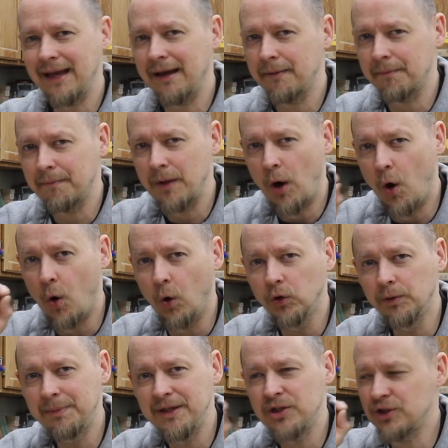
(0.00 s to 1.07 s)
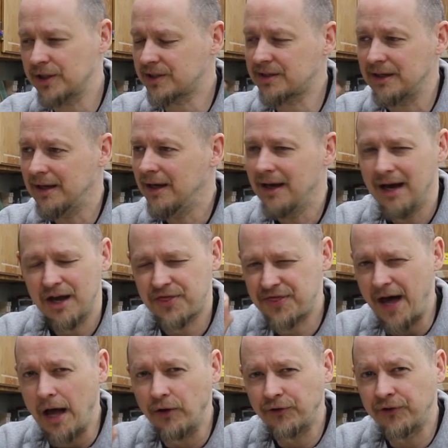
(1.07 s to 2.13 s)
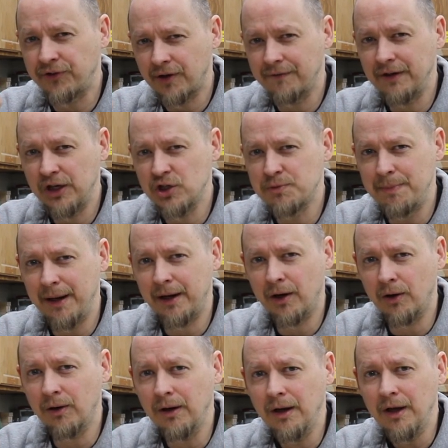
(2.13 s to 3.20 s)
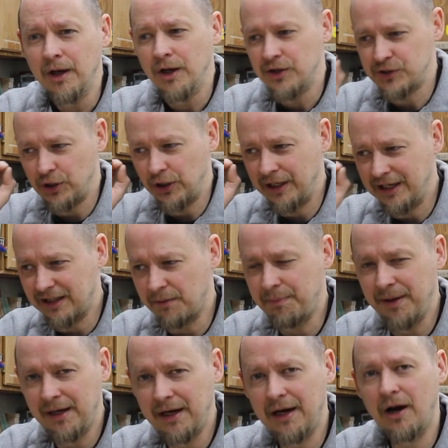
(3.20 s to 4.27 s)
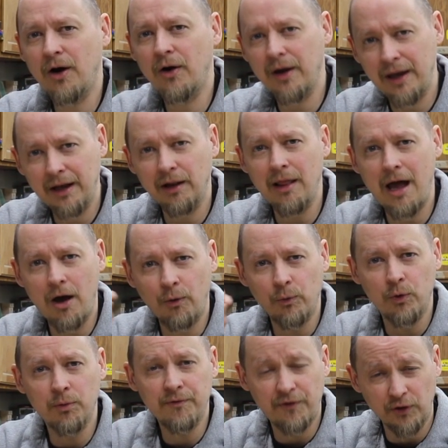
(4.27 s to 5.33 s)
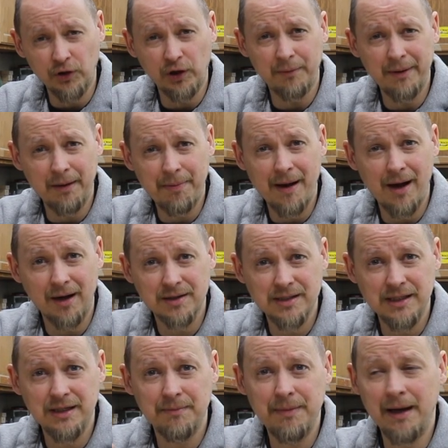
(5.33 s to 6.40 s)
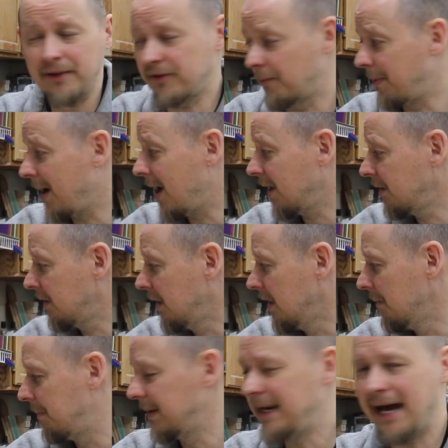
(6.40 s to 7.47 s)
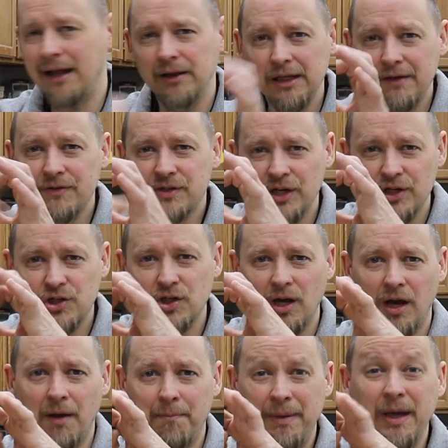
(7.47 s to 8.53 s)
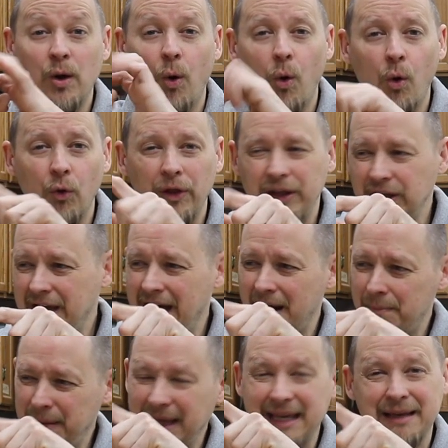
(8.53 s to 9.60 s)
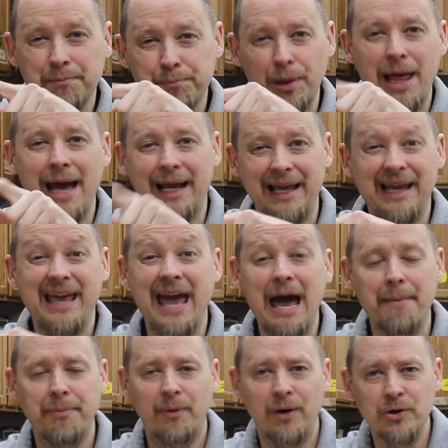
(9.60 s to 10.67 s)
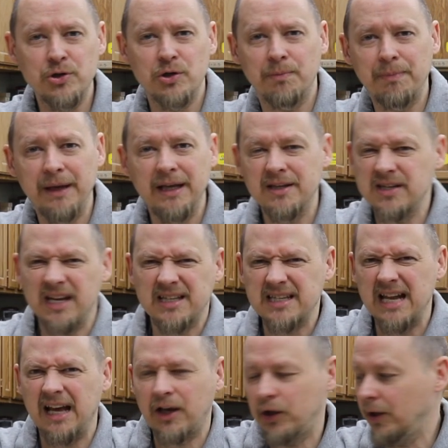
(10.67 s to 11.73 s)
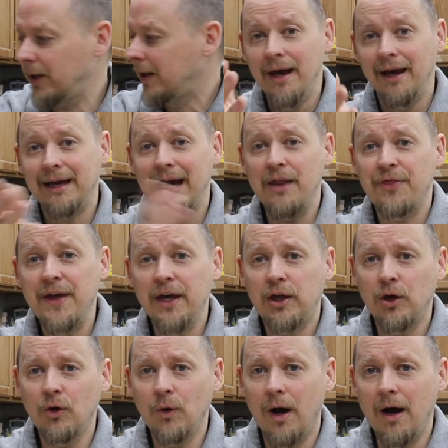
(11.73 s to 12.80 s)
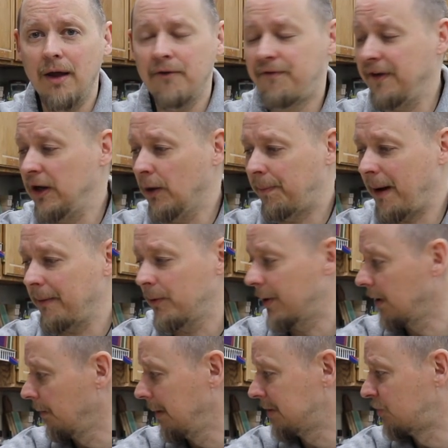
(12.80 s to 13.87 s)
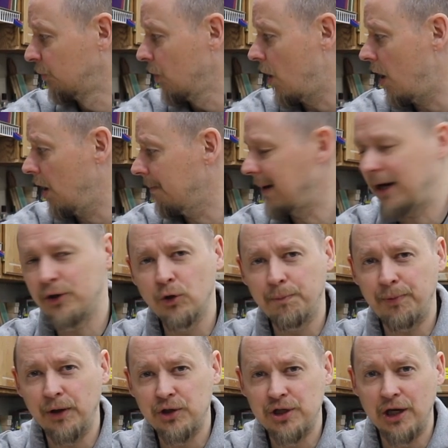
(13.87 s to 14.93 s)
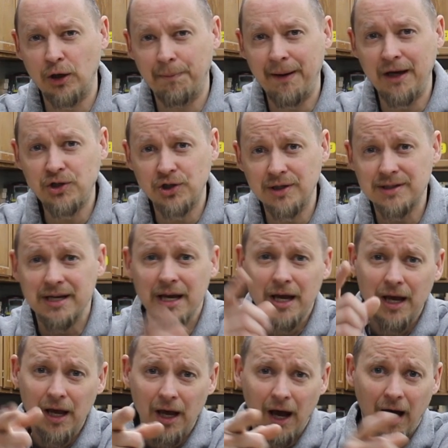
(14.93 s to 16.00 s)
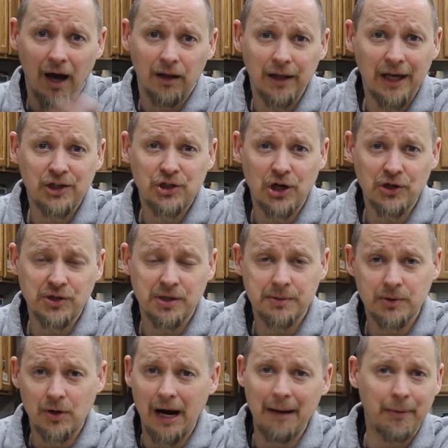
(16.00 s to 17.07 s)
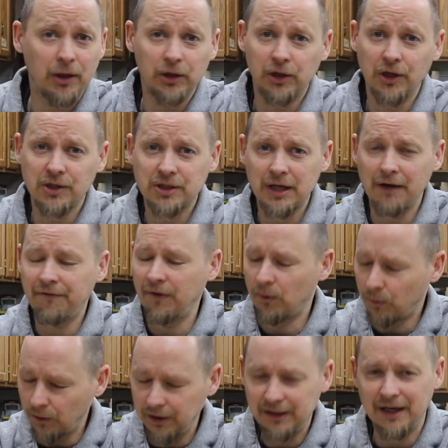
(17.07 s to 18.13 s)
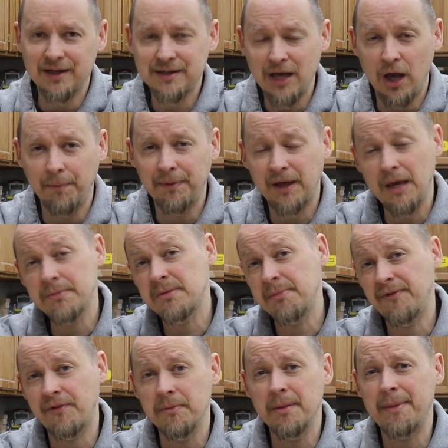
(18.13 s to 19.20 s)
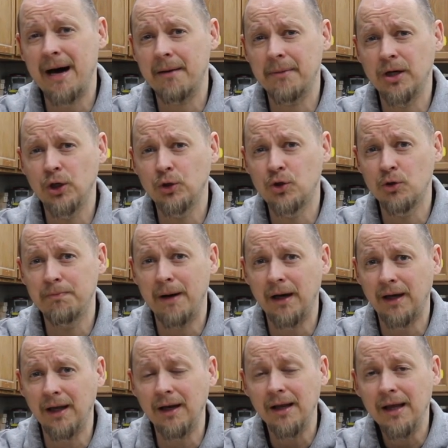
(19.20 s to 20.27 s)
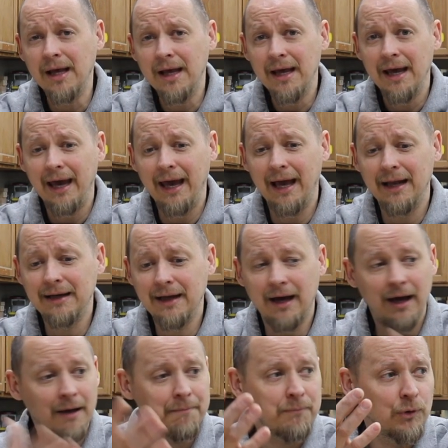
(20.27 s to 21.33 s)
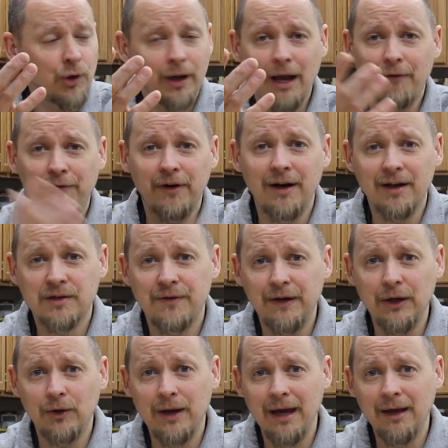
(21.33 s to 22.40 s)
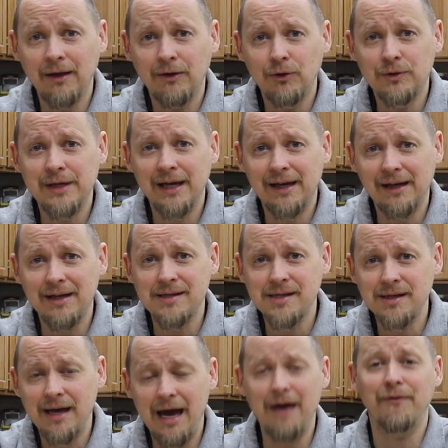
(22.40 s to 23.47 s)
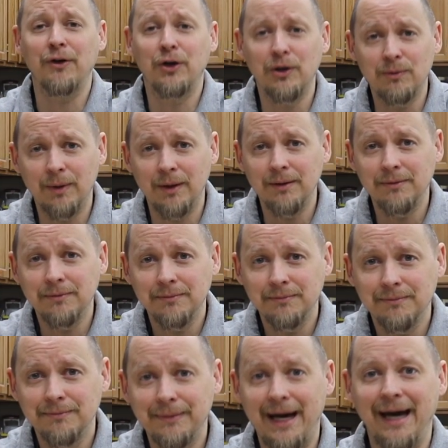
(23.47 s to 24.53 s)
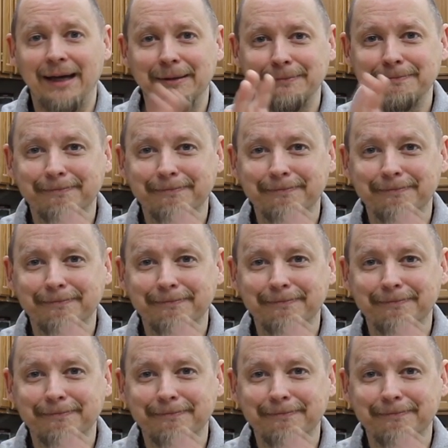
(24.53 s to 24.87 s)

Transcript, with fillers: that hole to be just a thousandth of an inch bigger so you can get the pin in there and allow room for a little bit of epoxy to, to bond but not leave such a big hole that you got a big black gap around your pins that's not good again thank you uh, the video probably went a little bit too long but I do appreciate your patience uh, like share subscribe all the good stuff it really does help it keeps me from the bottom of the YouTube bucket and uh, look out for the next video gang you take it easy have a good one bye